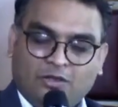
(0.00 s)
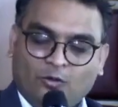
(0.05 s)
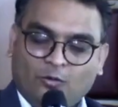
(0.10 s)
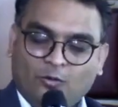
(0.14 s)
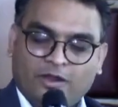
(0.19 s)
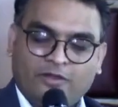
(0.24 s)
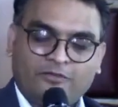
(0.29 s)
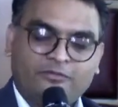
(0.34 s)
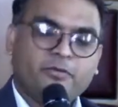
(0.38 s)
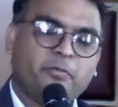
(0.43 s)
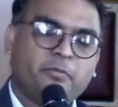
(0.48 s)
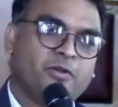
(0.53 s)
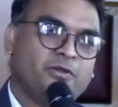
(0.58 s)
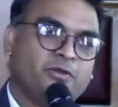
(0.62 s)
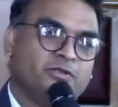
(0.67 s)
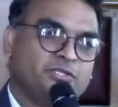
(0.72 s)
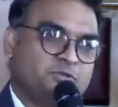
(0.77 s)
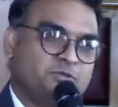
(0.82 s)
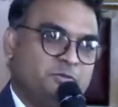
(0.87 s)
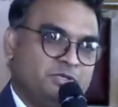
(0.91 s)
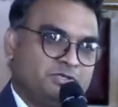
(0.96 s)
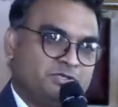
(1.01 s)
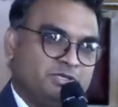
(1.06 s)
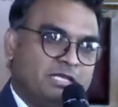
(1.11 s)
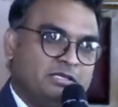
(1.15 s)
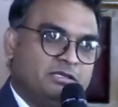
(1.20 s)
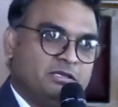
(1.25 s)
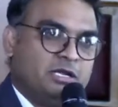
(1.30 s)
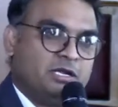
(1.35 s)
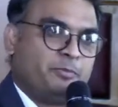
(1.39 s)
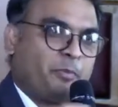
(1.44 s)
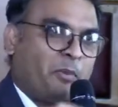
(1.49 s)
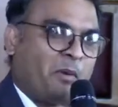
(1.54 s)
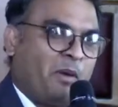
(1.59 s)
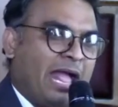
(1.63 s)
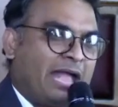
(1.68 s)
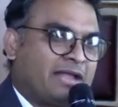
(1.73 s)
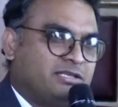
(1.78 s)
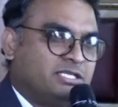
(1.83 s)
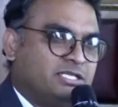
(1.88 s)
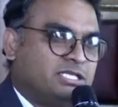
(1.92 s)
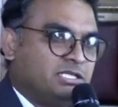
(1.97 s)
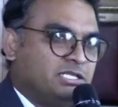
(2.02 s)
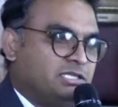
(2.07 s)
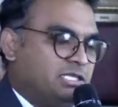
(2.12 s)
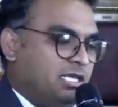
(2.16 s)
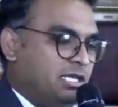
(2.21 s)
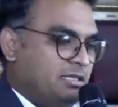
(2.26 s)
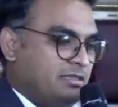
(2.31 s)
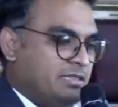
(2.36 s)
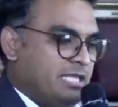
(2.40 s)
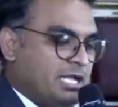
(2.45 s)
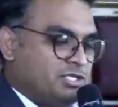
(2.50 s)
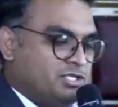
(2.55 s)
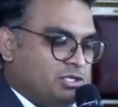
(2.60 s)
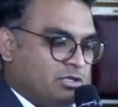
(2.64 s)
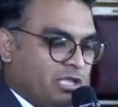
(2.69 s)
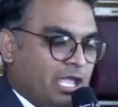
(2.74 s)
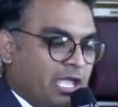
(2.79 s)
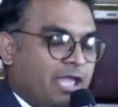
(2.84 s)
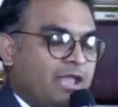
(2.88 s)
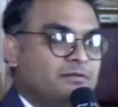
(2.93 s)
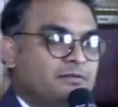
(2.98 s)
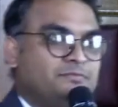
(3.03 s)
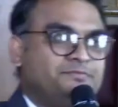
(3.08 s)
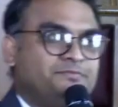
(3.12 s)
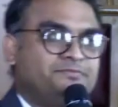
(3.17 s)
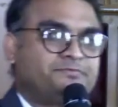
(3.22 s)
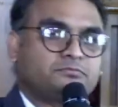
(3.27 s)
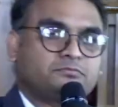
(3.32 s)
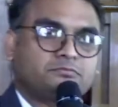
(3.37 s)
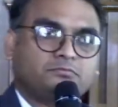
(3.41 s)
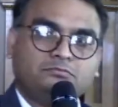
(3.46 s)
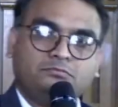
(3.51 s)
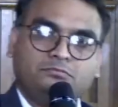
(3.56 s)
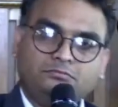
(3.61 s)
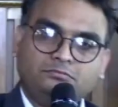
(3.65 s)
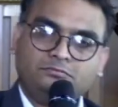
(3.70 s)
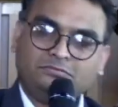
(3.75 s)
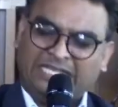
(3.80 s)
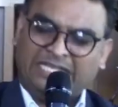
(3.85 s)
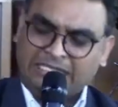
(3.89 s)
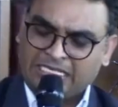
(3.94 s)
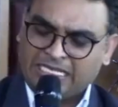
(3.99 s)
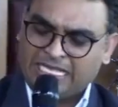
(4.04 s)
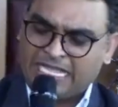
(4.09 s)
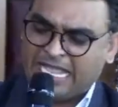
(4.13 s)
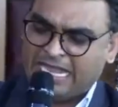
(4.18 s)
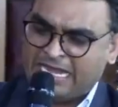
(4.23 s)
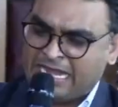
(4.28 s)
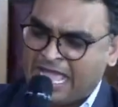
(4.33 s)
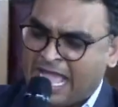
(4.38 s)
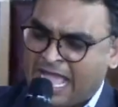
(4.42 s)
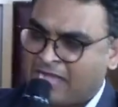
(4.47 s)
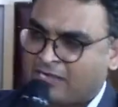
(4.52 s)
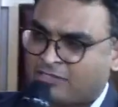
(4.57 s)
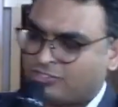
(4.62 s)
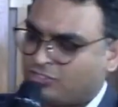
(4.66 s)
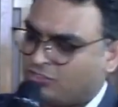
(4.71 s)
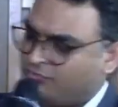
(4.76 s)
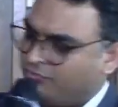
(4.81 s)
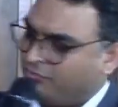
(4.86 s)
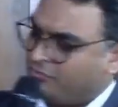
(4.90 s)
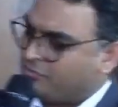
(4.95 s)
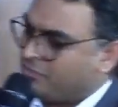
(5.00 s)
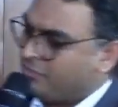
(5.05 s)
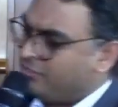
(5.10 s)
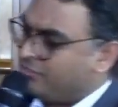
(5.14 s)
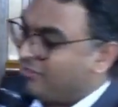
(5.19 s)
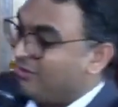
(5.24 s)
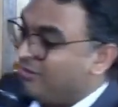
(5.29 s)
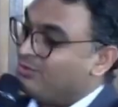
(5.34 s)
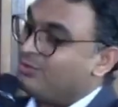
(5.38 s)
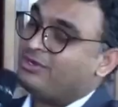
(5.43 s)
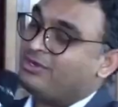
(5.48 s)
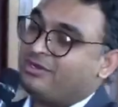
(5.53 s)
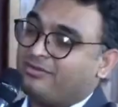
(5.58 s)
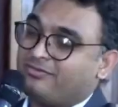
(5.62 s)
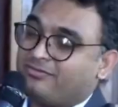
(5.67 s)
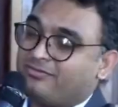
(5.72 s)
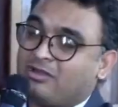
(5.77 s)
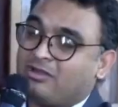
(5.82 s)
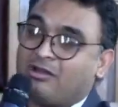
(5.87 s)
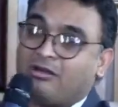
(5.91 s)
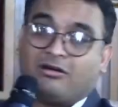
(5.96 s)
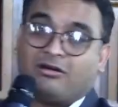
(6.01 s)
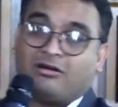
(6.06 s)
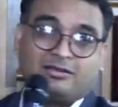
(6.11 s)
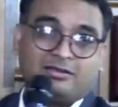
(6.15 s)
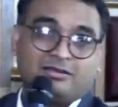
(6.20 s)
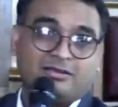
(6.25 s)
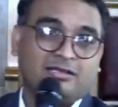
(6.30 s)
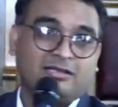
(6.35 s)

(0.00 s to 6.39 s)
One of the principles, other practical thing that you can gain access. Firstly is the word of God.